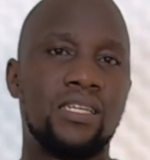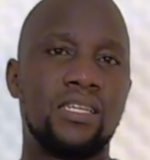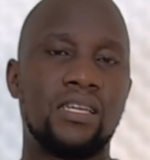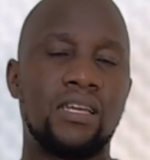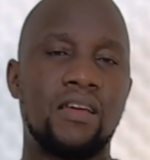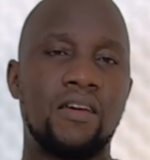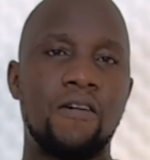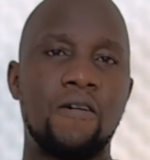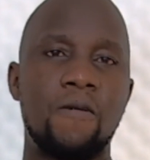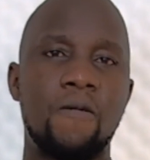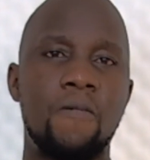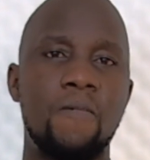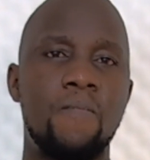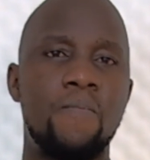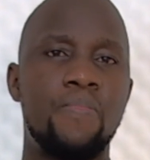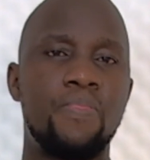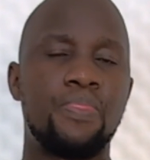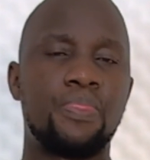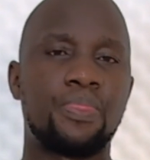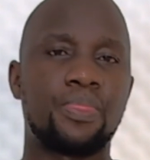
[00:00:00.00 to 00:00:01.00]

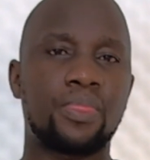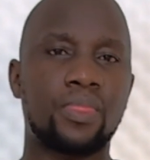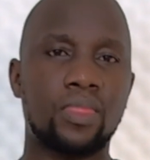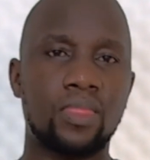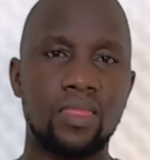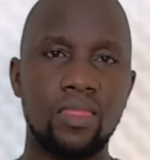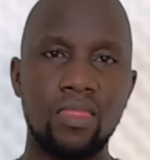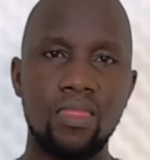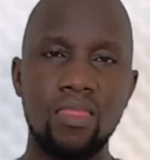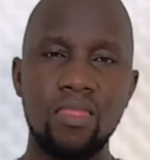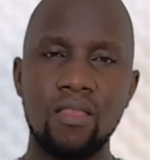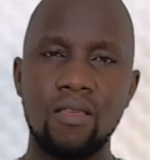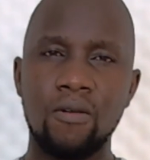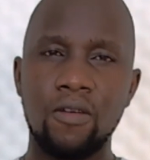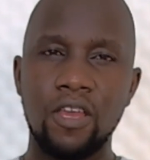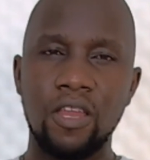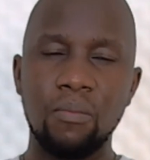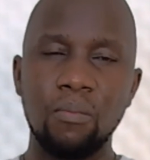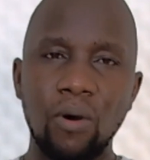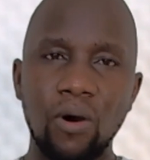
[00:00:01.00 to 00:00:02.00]

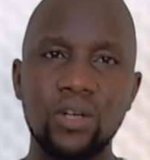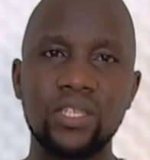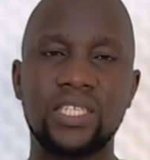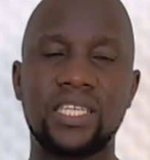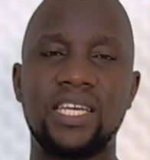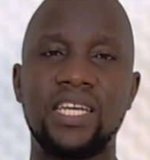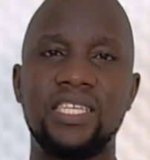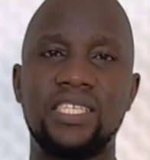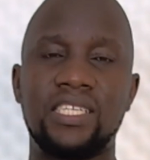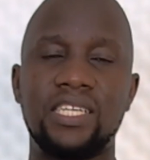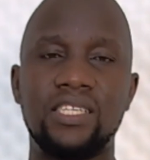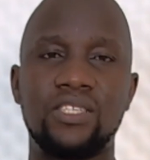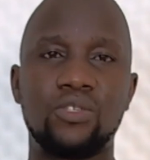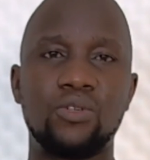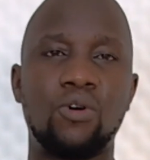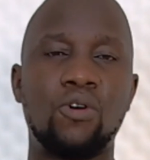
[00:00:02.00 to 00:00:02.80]
in most cases,